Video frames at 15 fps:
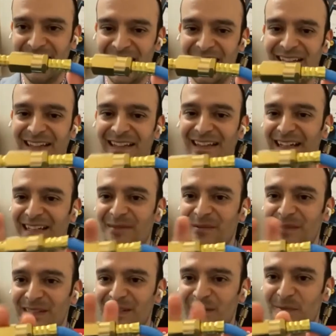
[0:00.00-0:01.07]
That's
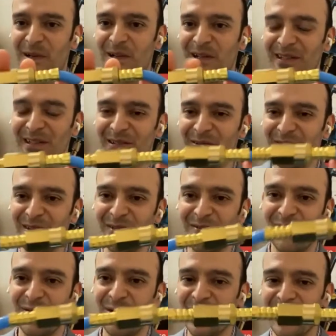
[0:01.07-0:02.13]
what this part of the hose is
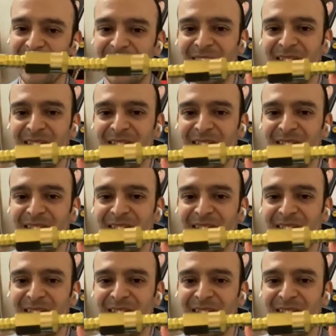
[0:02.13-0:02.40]
for.